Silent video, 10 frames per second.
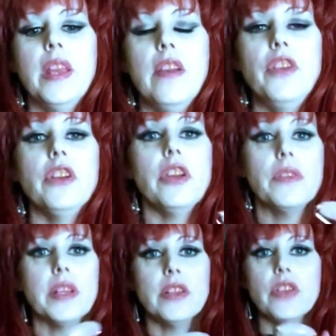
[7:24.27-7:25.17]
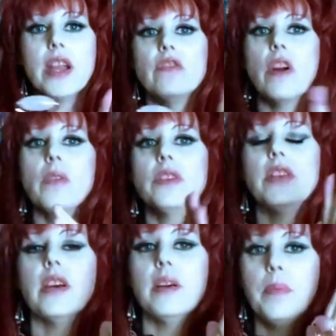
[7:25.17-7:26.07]
if you're using a Jade roller
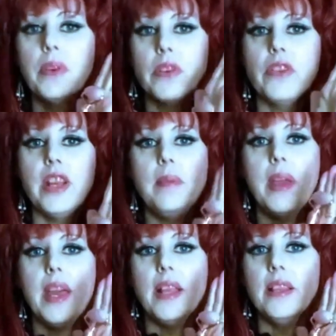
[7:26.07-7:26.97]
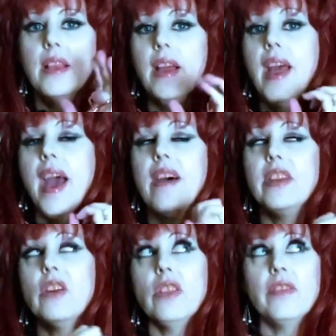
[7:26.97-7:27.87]
to put cream in,
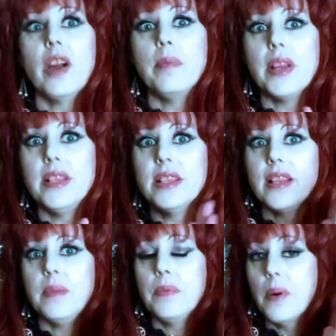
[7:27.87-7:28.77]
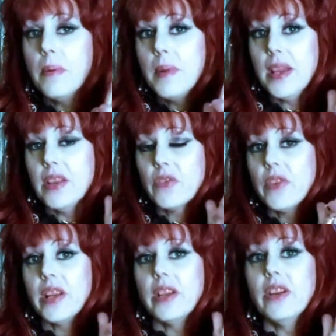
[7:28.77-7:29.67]
having it on the vibrating setting probably is
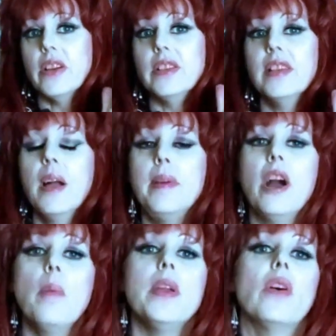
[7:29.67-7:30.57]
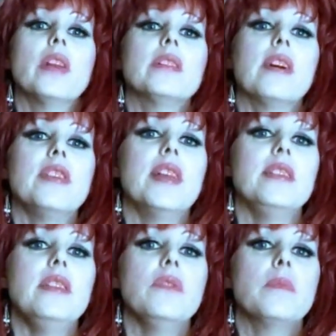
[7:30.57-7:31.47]
really good. I mean, I'll be honest, I
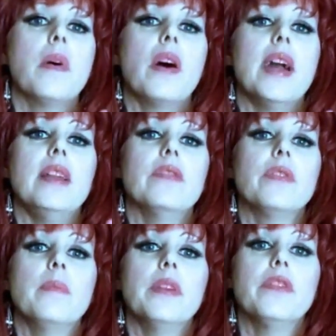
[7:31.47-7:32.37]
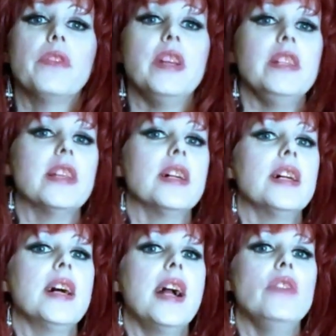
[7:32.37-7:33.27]
tend to use mine from the freezer
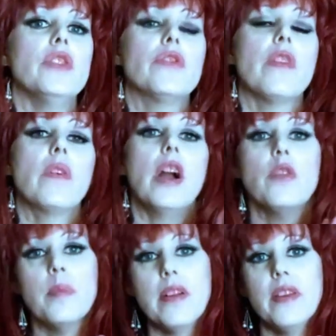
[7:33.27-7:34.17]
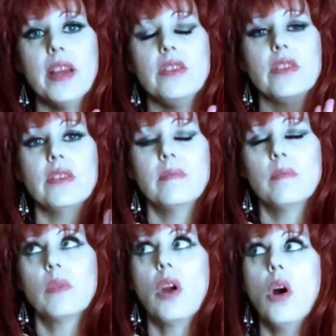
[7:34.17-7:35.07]
and just roll it over my face
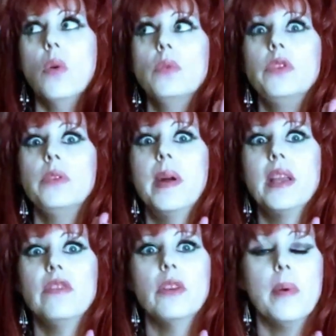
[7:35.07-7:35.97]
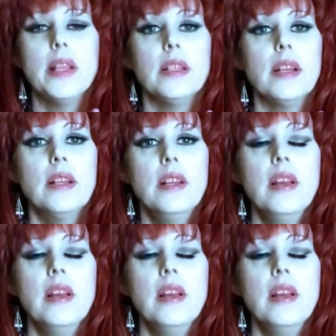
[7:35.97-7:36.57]
cold to make it feel better.